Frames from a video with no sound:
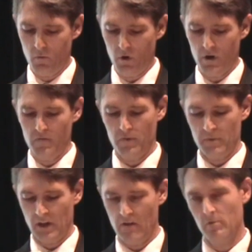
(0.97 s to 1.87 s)
word from
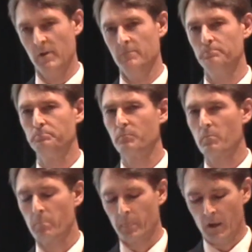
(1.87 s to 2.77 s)
the government.
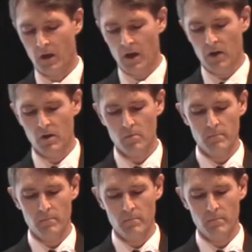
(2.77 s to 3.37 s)
You know,